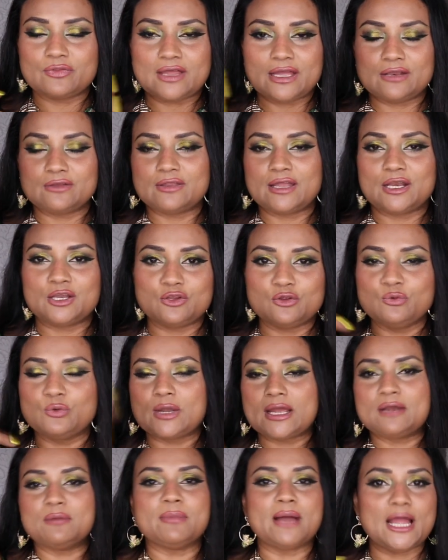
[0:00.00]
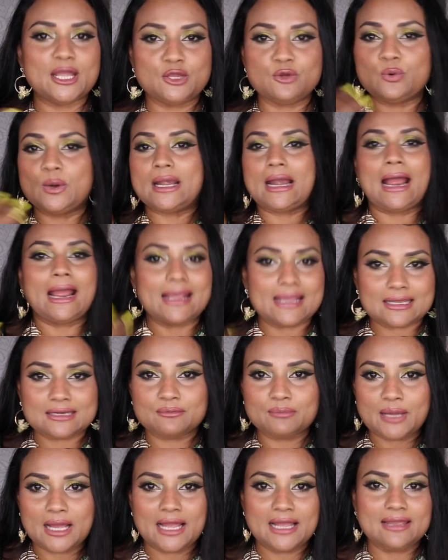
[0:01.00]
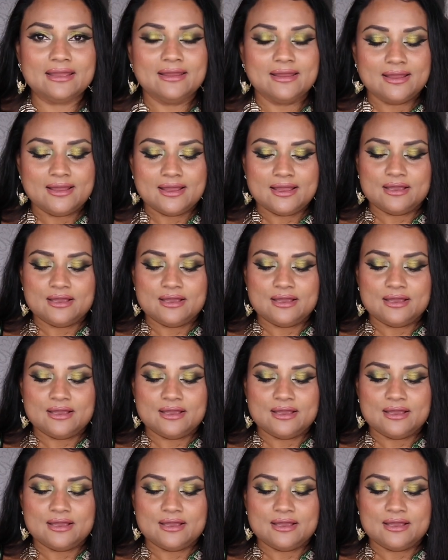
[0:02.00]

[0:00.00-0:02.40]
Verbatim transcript: that, that you can buy, you and I could buy.